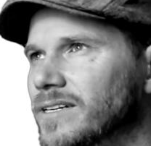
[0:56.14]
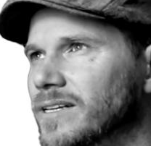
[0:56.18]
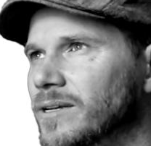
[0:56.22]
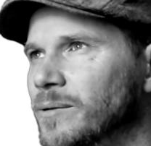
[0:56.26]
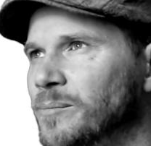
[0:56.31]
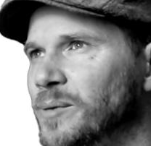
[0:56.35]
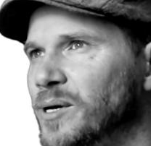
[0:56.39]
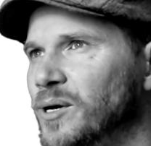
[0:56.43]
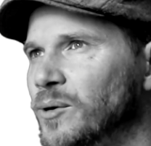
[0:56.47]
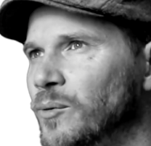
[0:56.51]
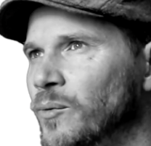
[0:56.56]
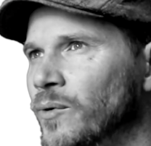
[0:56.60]
little
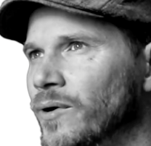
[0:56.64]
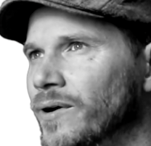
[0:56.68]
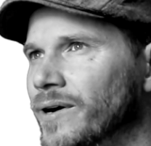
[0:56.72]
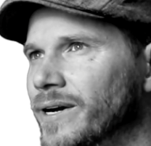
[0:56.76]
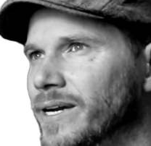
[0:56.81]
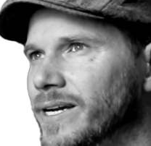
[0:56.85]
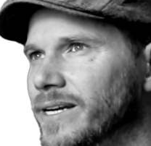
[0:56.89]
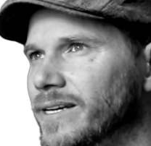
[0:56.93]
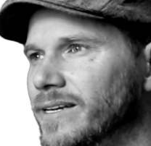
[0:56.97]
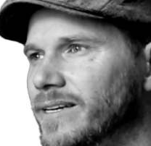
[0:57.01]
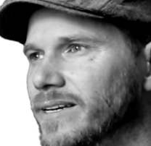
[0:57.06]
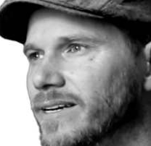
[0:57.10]
bit
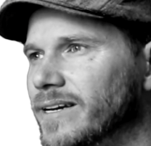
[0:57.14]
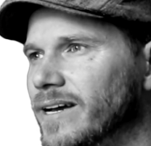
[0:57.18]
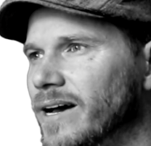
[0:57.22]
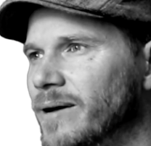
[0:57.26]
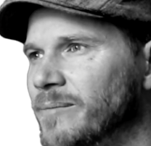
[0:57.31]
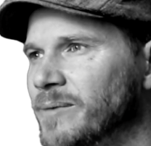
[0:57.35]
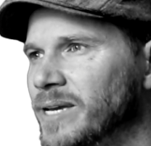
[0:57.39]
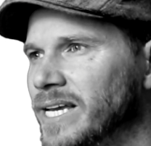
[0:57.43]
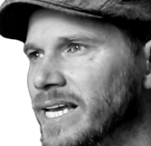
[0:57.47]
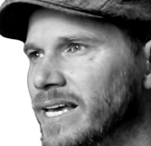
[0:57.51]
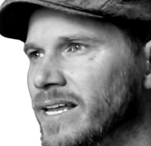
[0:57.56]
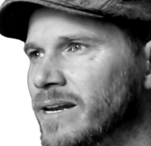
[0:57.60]
worried
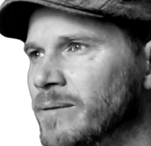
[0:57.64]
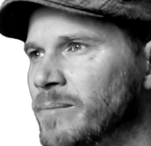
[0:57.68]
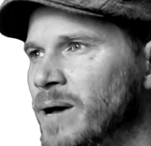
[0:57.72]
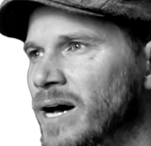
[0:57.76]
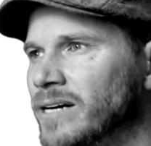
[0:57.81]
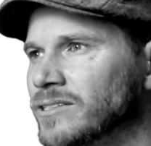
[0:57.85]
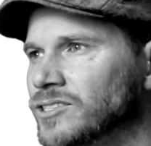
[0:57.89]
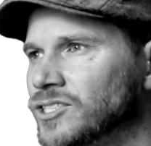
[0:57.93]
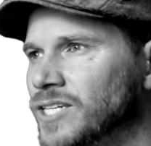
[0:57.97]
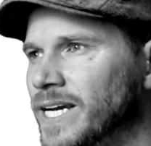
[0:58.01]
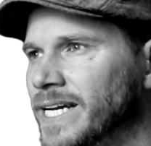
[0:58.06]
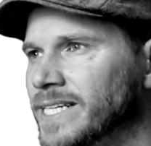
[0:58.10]
coming in
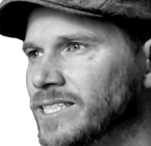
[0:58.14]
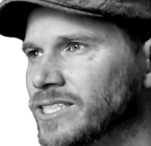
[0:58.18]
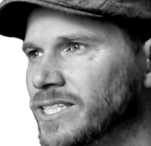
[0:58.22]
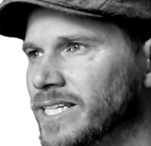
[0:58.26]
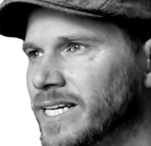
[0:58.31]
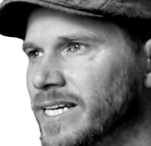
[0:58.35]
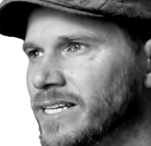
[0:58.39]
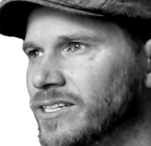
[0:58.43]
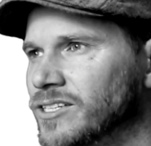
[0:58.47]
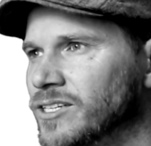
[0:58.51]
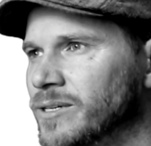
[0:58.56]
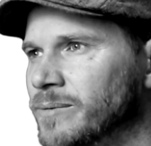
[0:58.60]
about changing
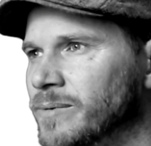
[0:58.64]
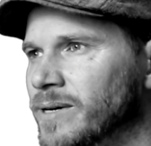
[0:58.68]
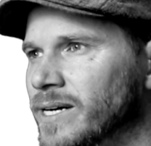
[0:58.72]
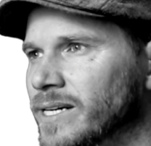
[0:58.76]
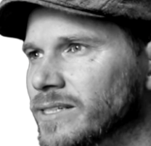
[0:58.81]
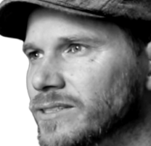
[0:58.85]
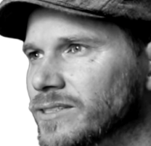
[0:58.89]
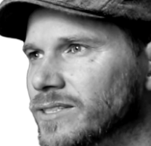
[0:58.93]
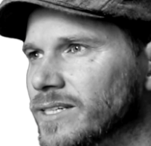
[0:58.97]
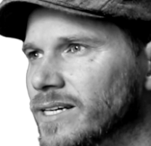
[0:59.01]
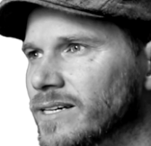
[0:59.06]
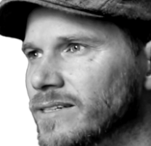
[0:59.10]
it too
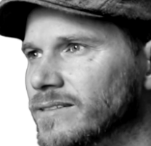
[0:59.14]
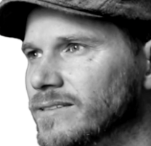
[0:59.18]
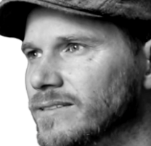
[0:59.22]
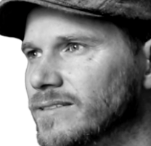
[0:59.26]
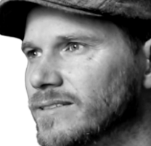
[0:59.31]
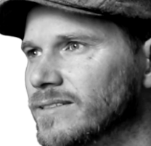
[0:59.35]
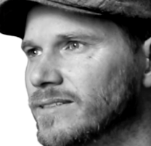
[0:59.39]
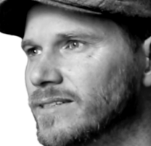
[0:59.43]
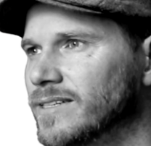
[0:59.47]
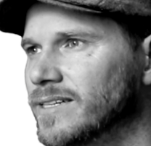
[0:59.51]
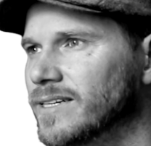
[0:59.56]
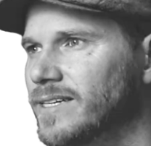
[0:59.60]
much
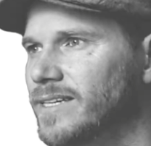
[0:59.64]
because